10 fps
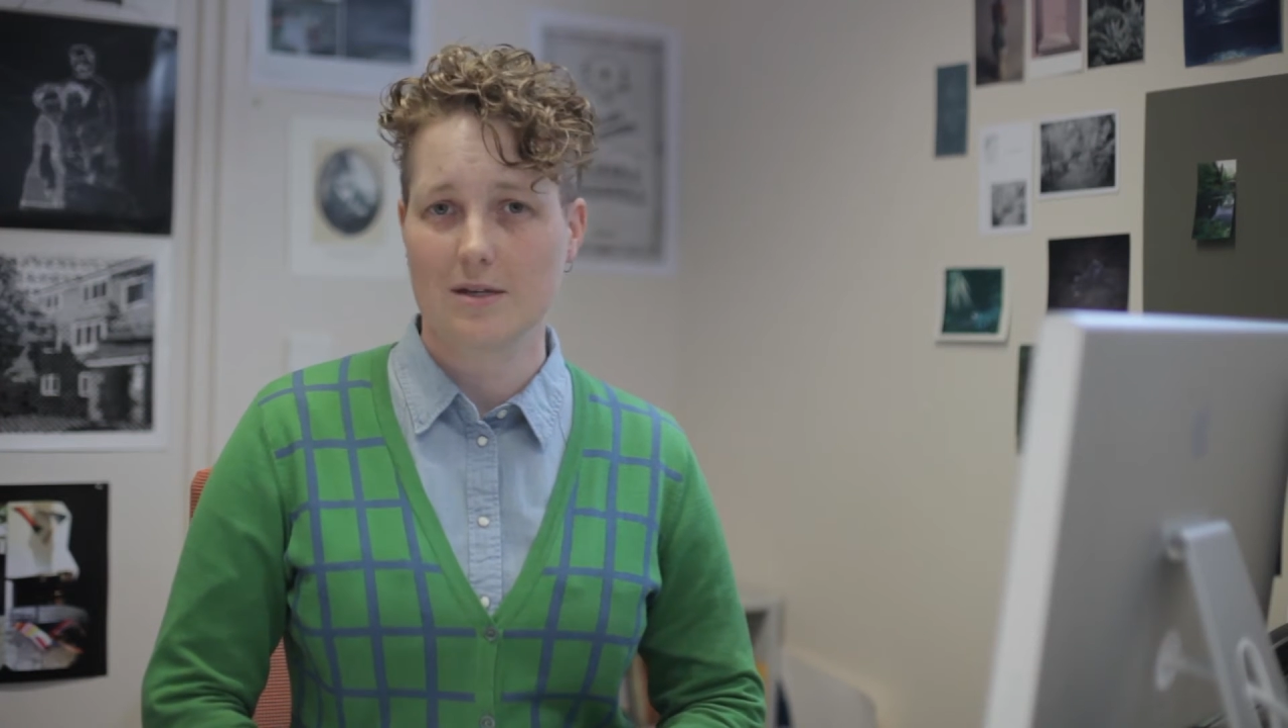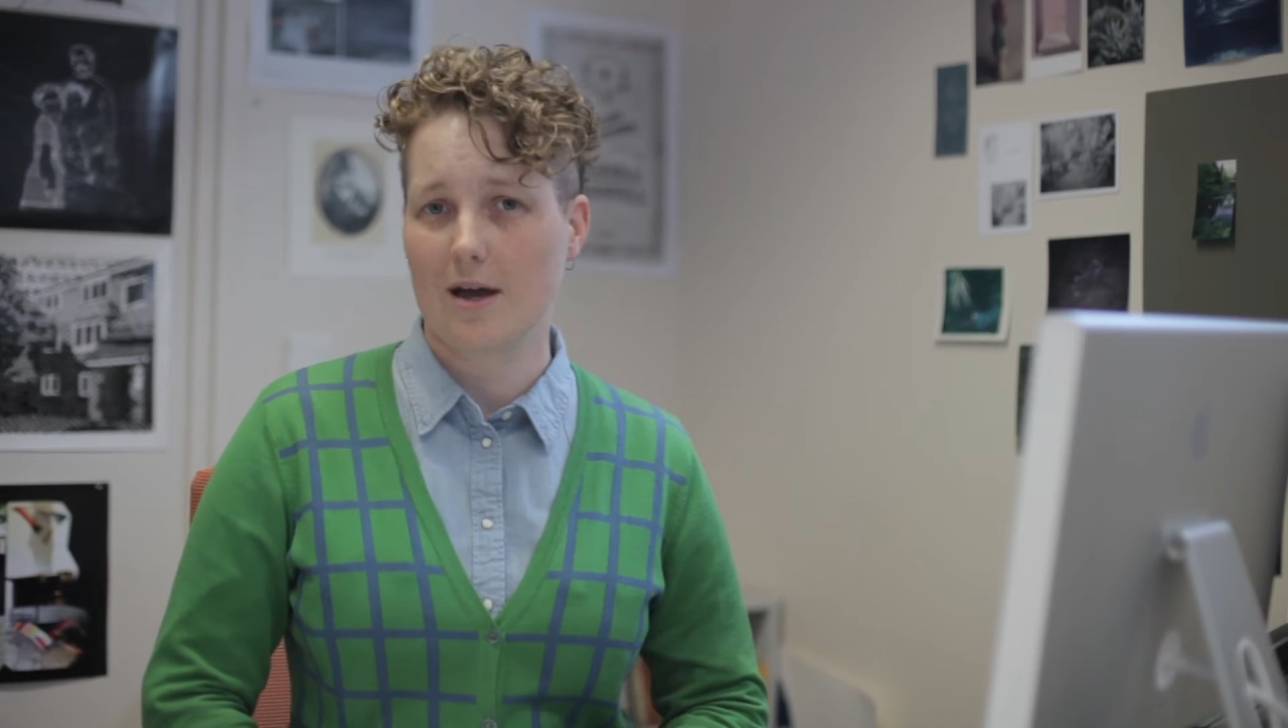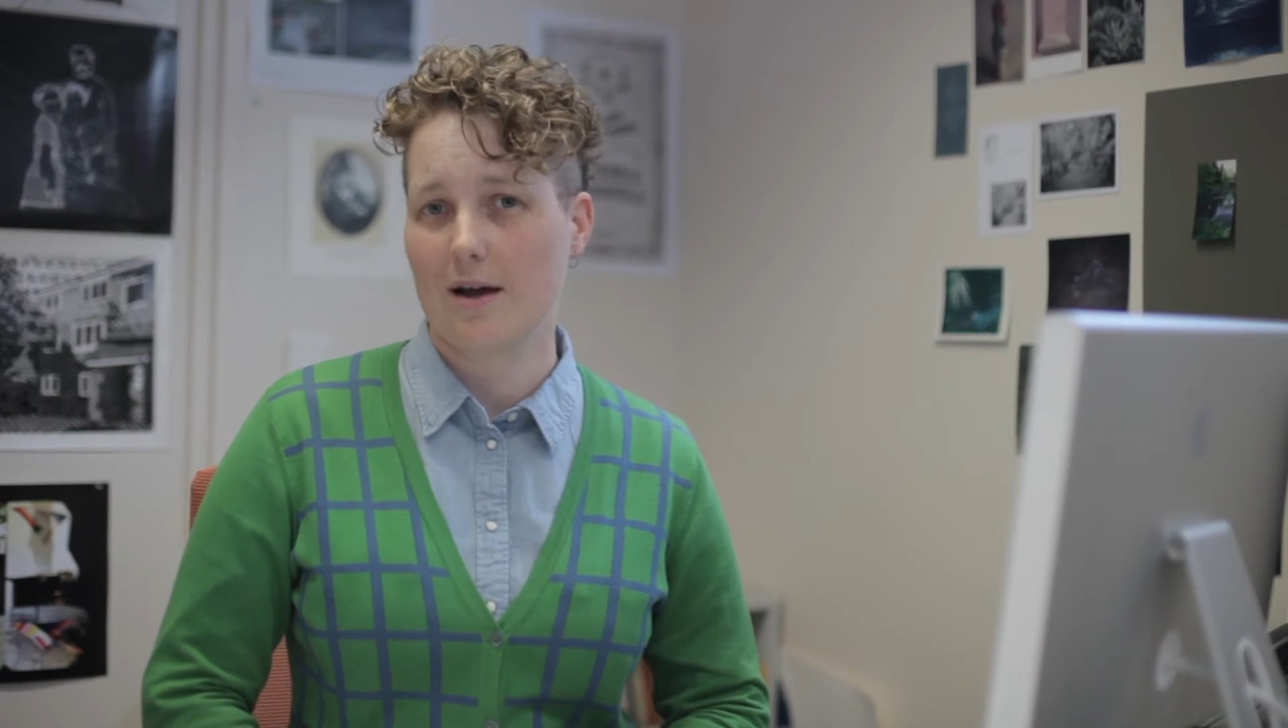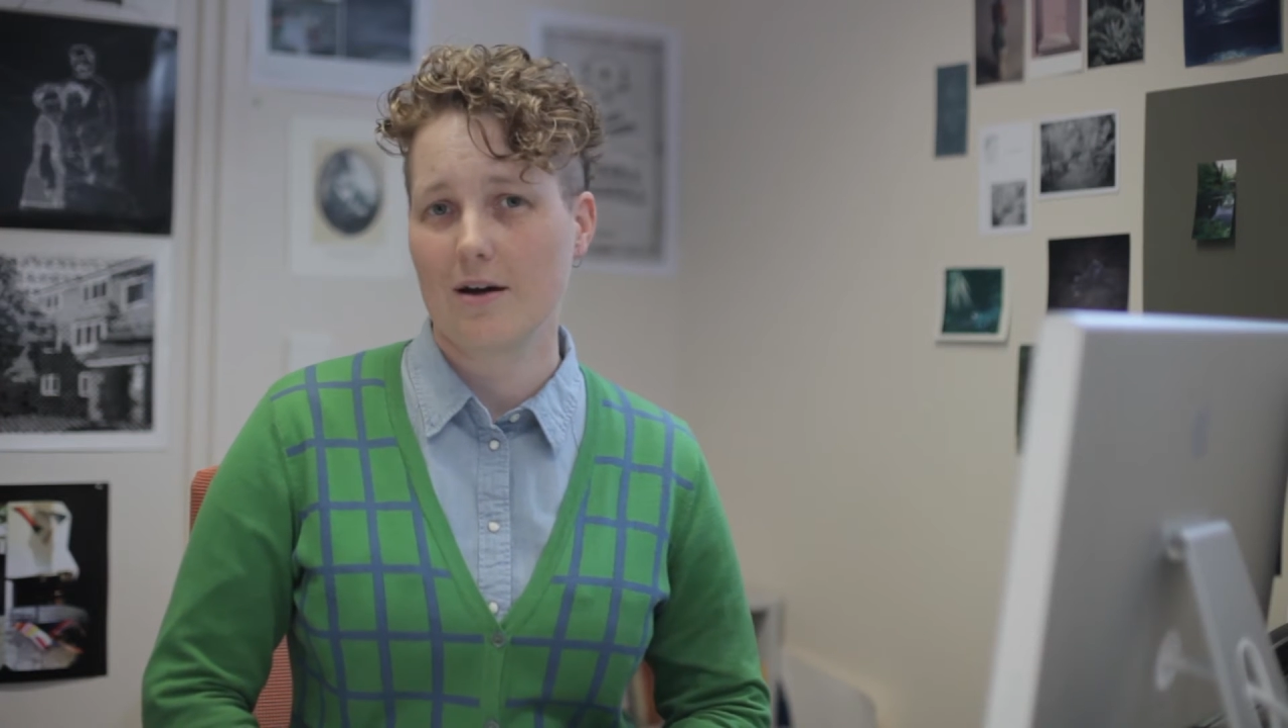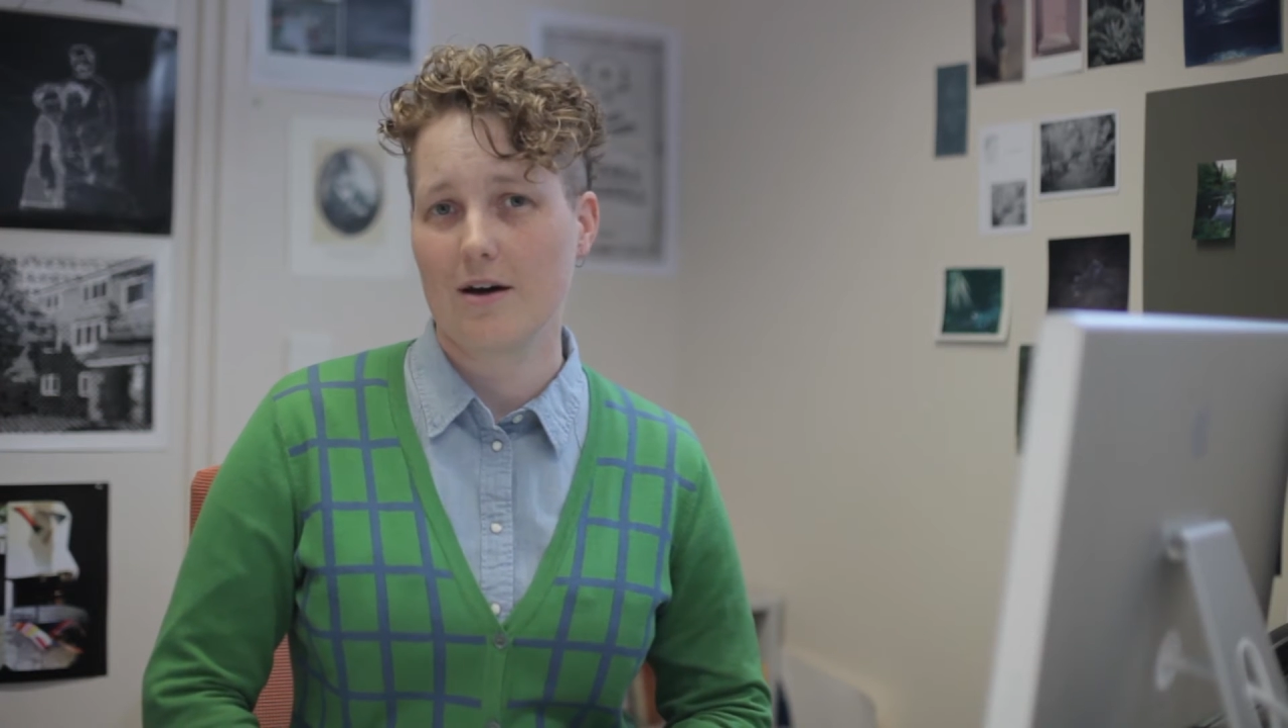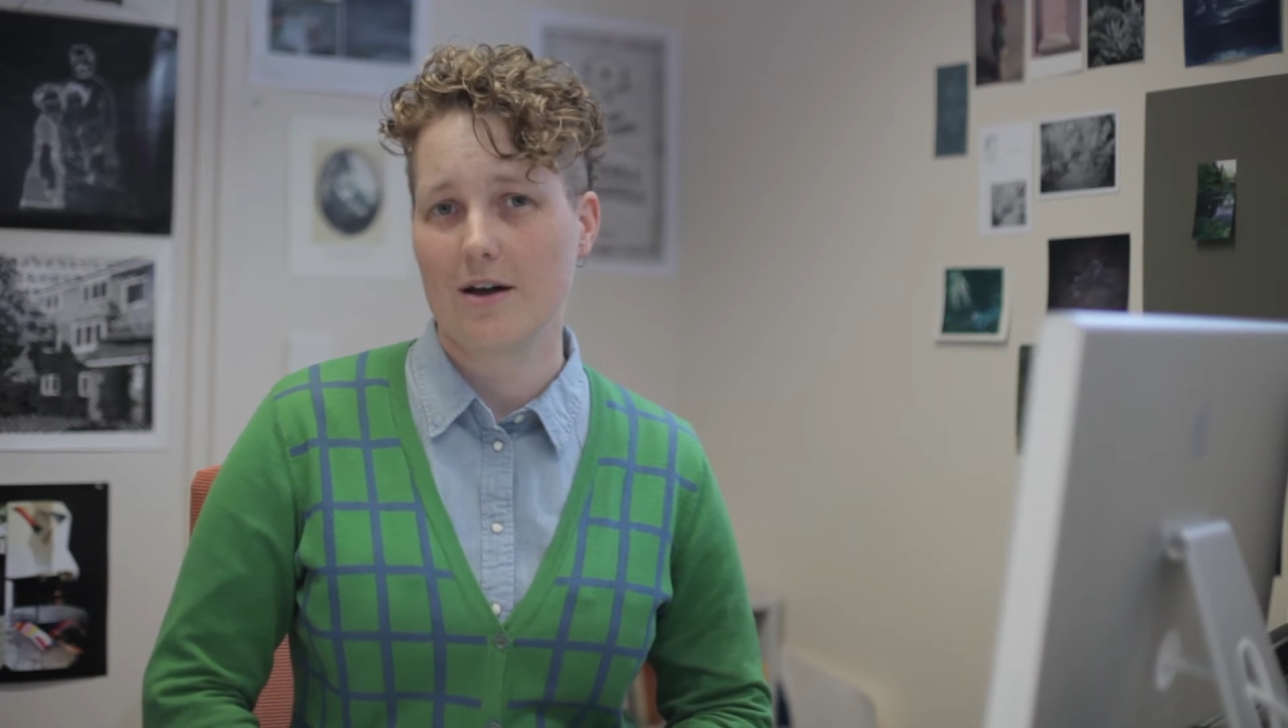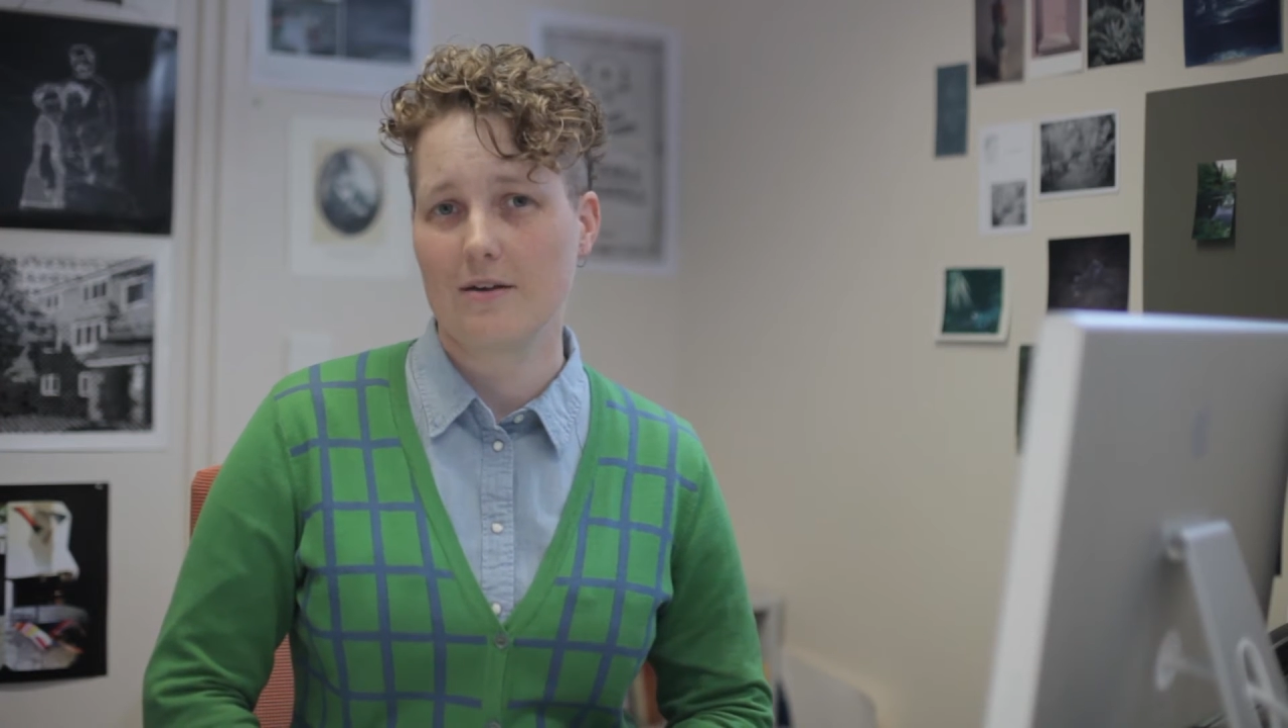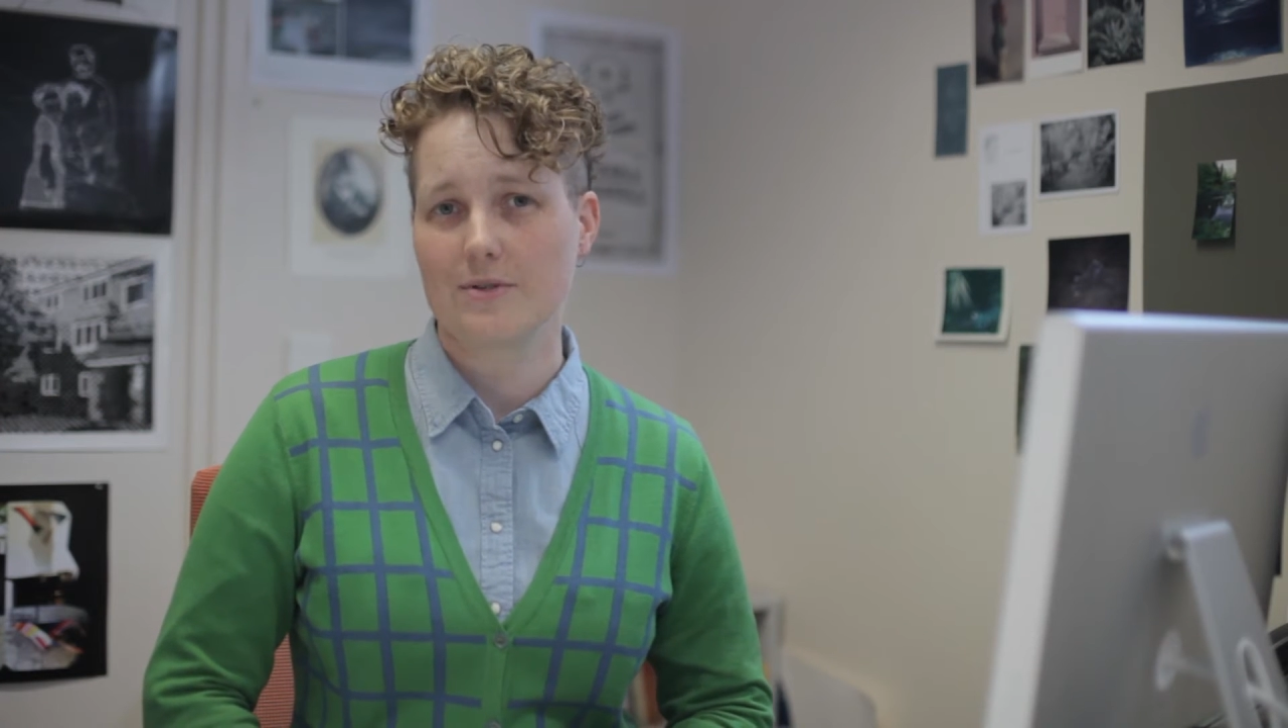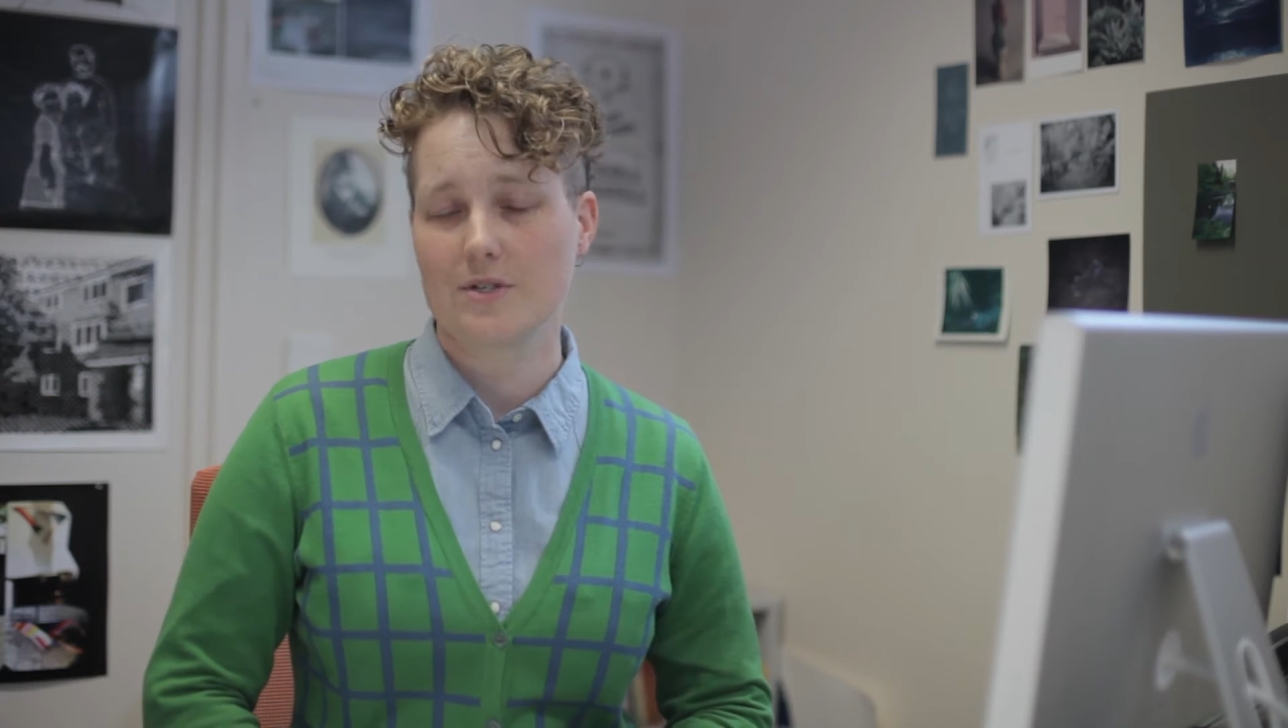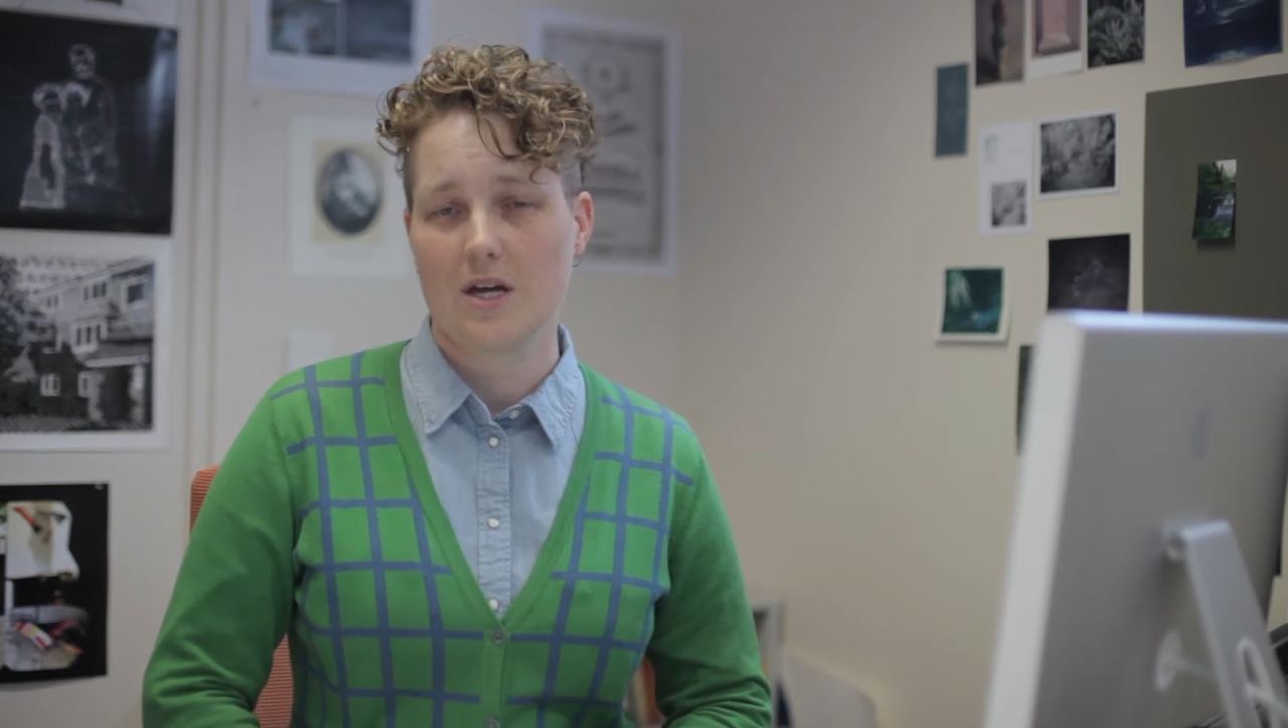
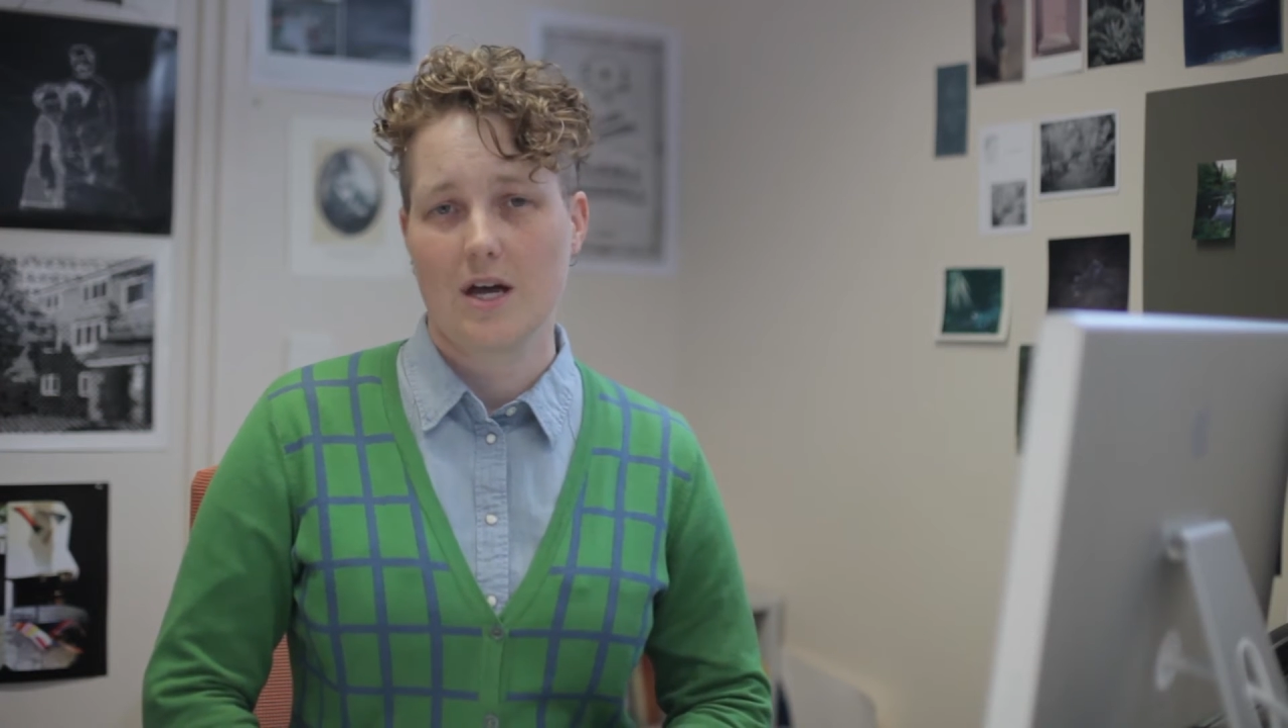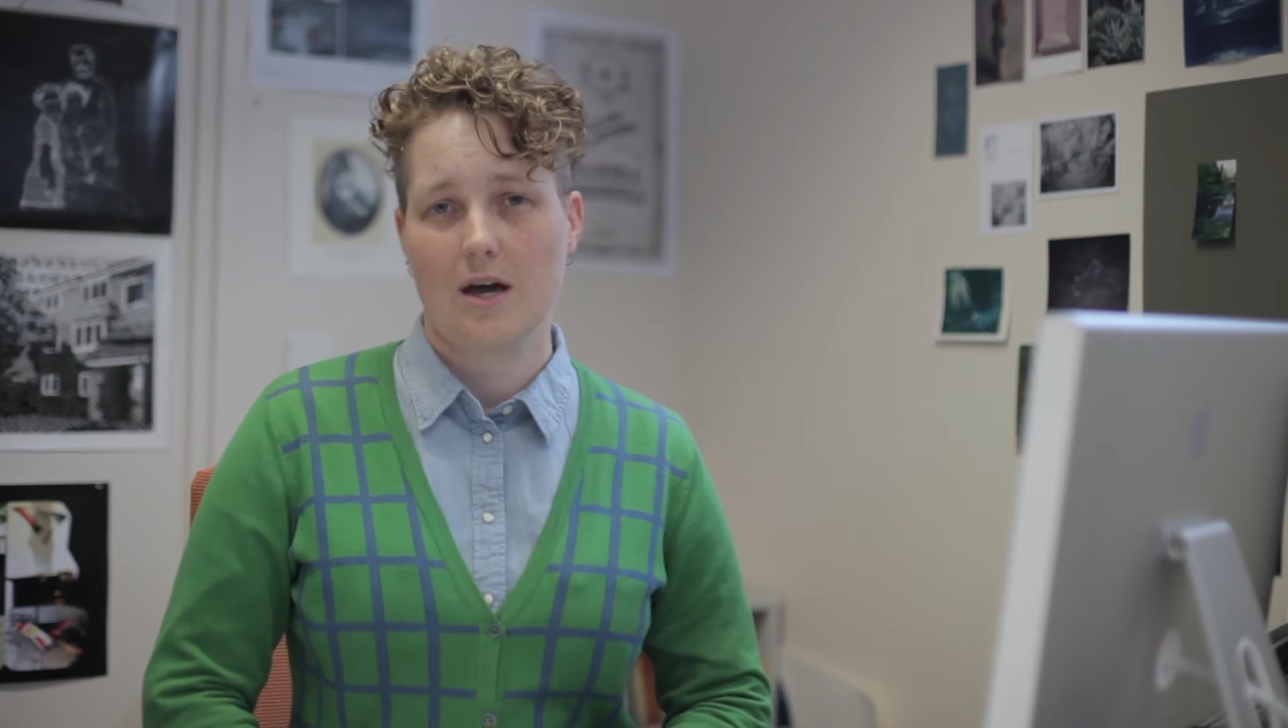archives,